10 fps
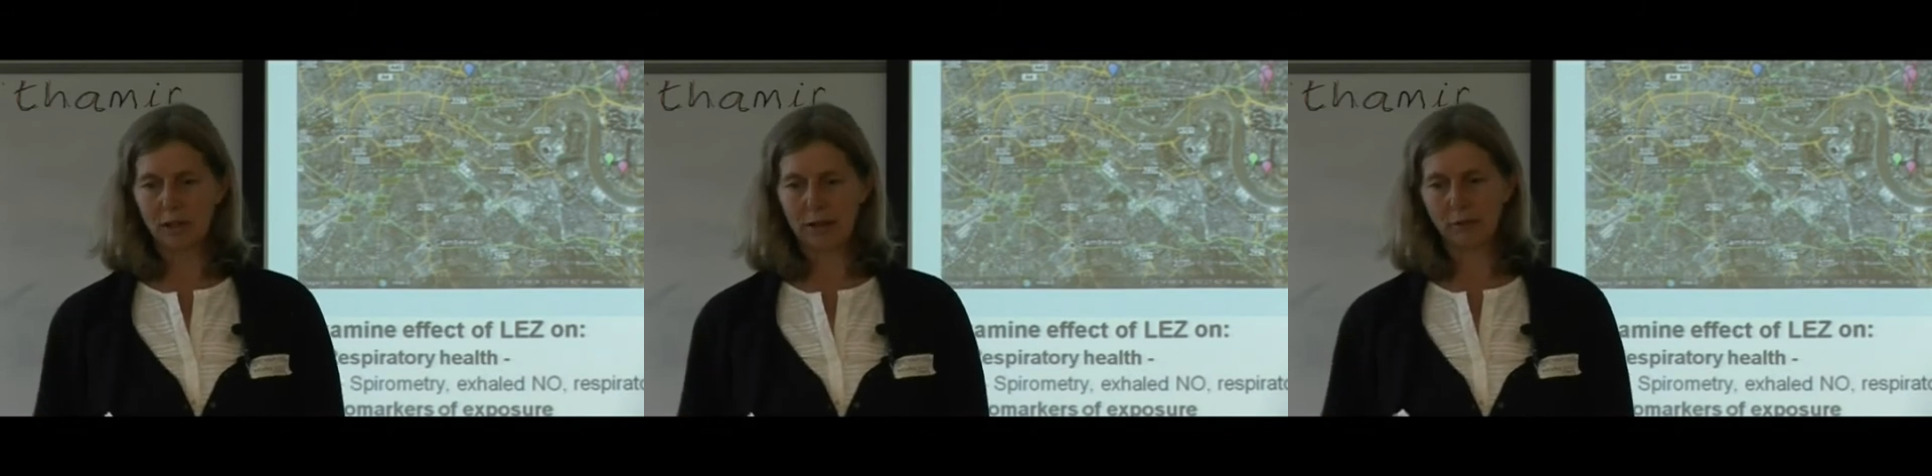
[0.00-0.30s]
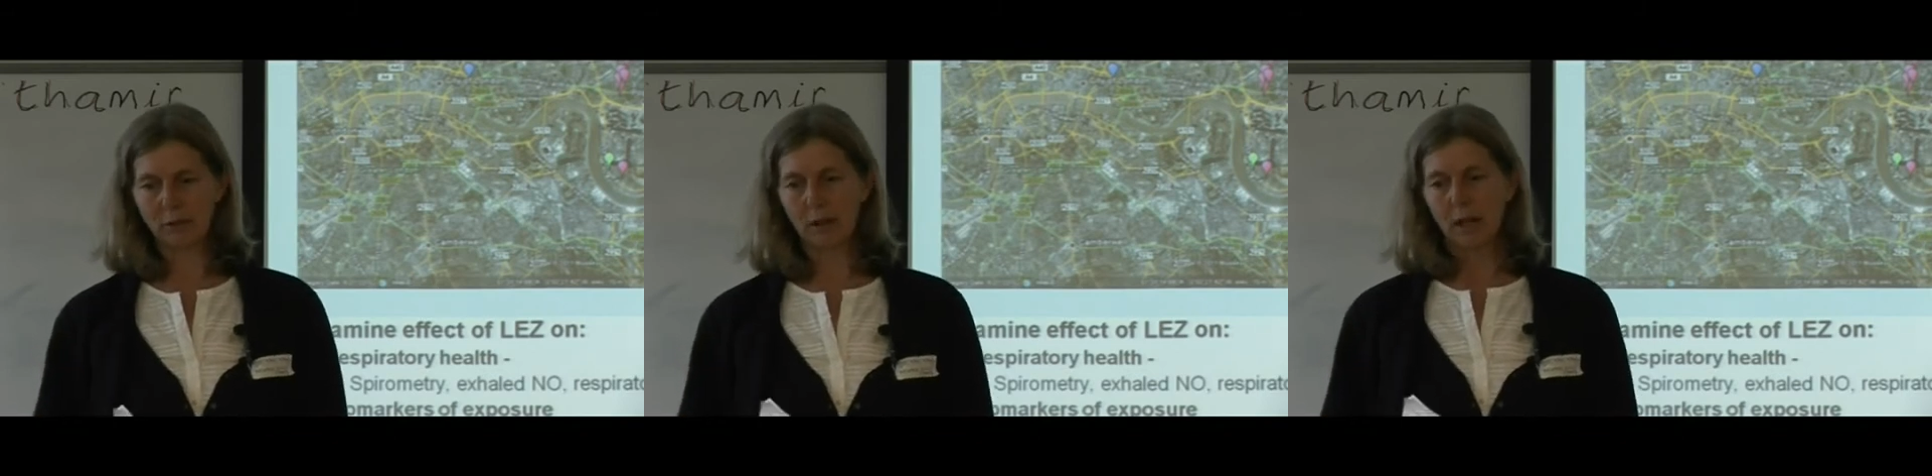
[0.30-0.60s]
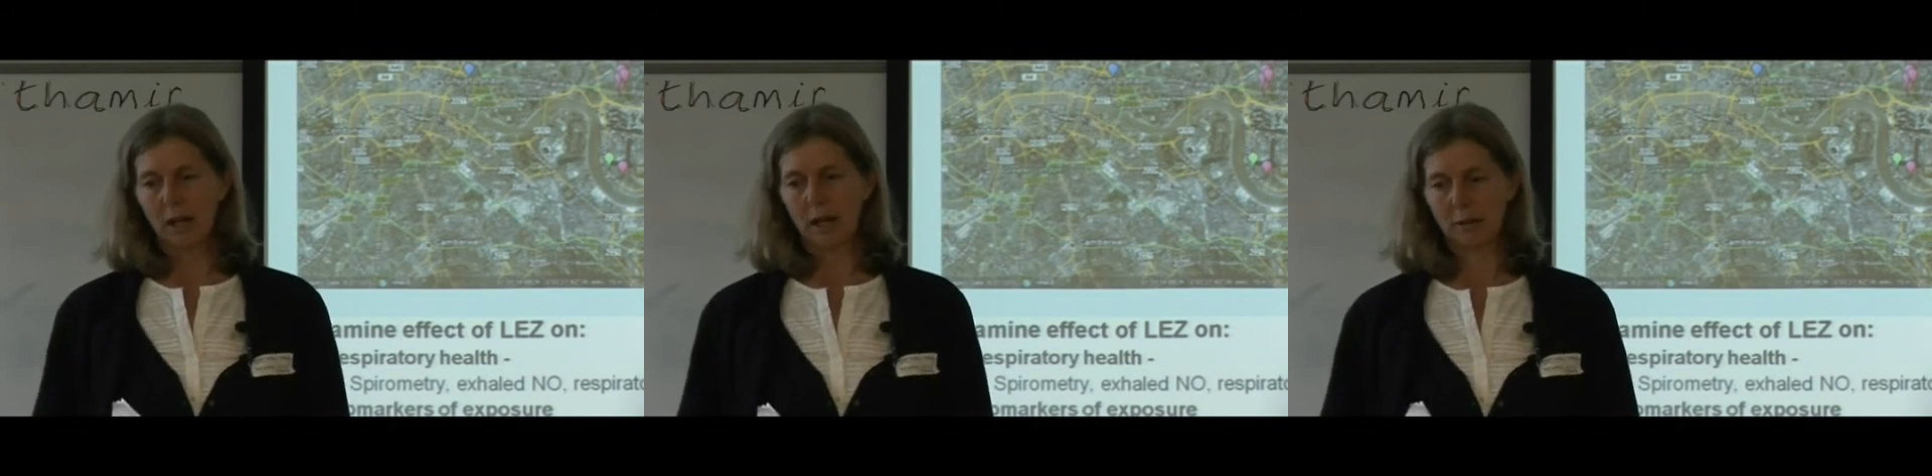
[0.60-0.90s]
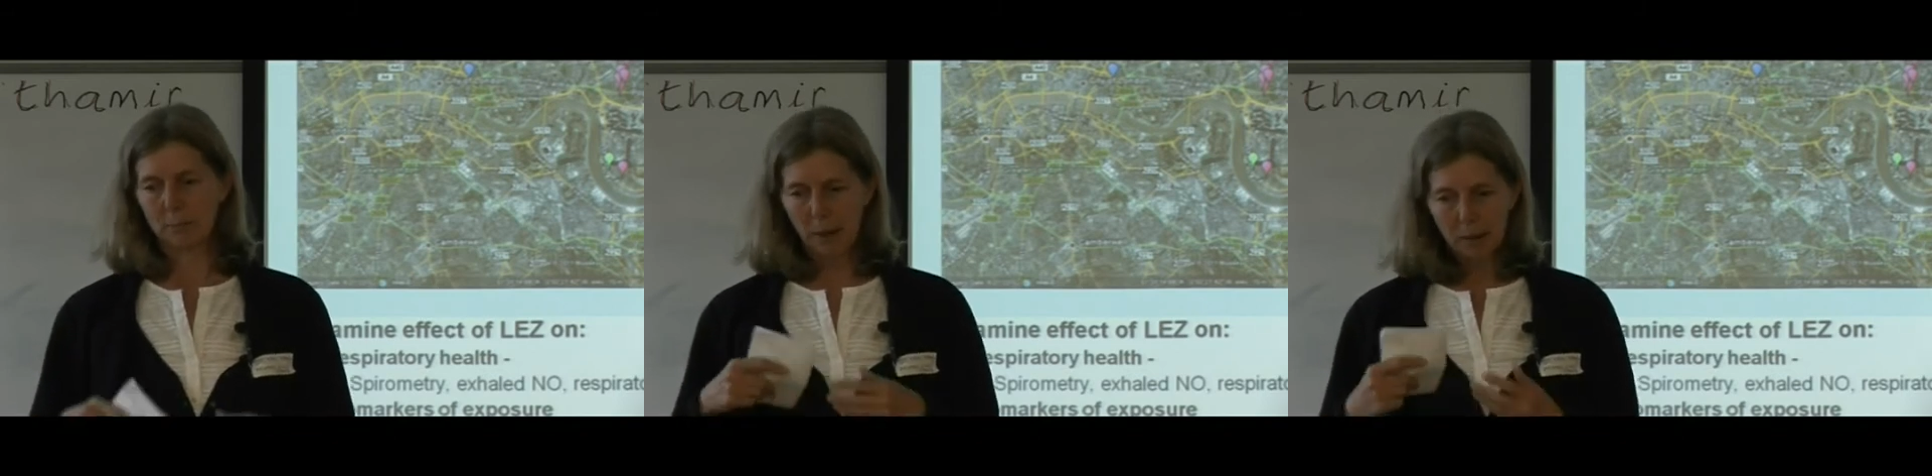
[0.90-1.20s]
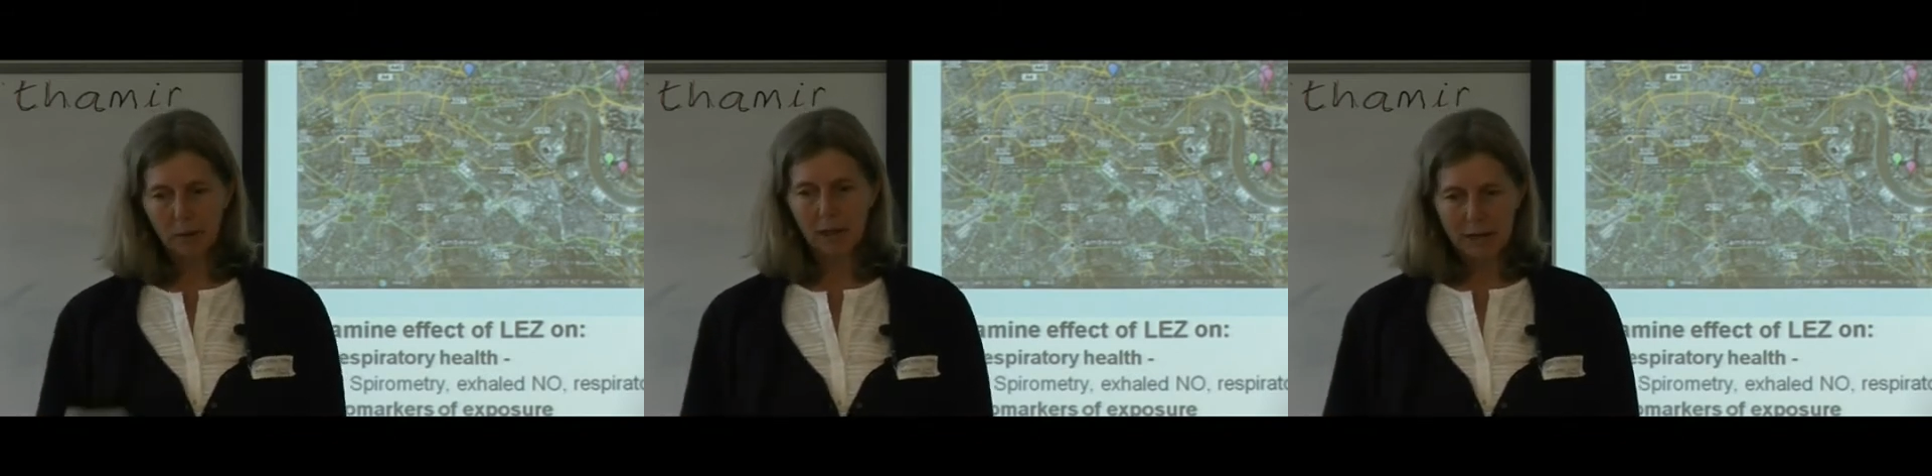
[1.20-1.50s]
level, at
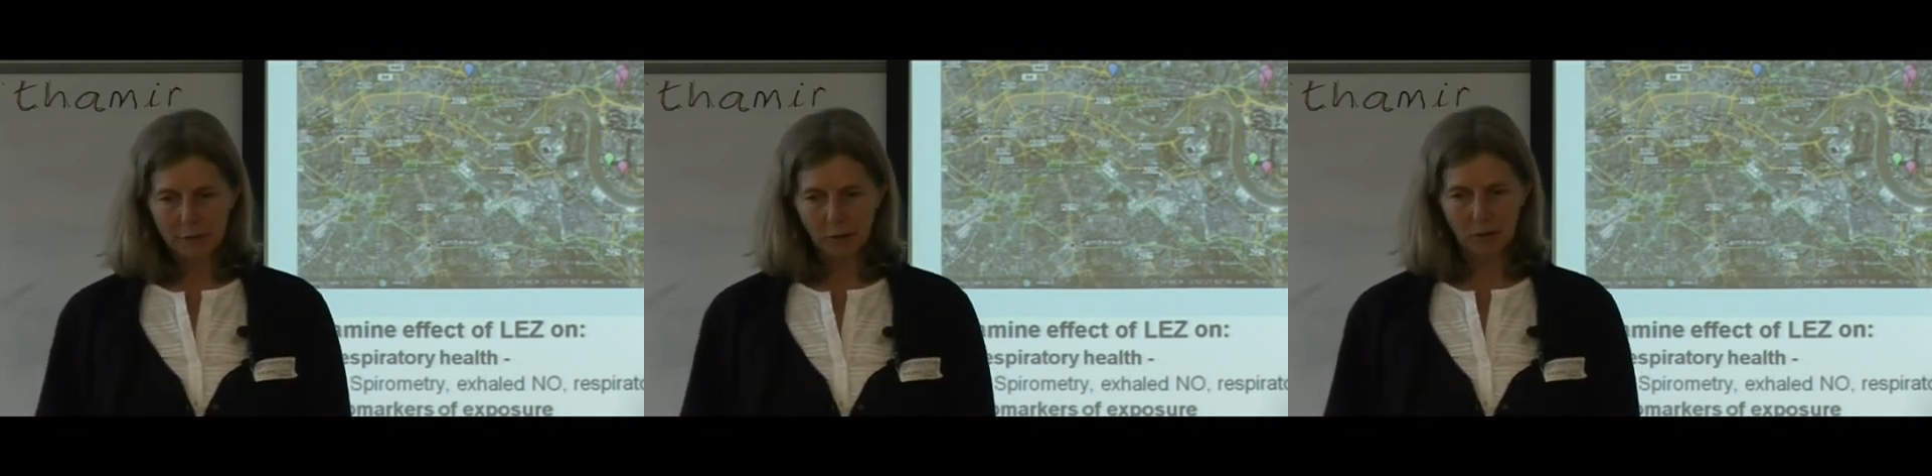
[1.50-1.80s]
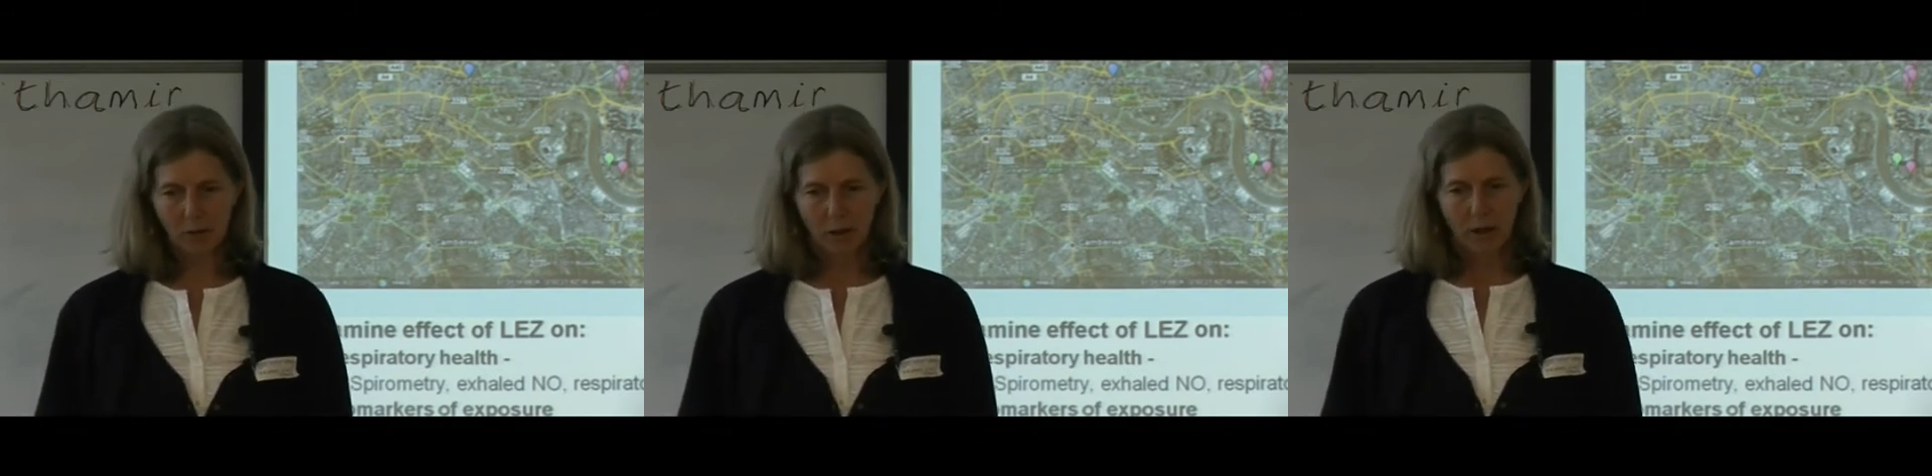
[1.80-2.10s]
borough level,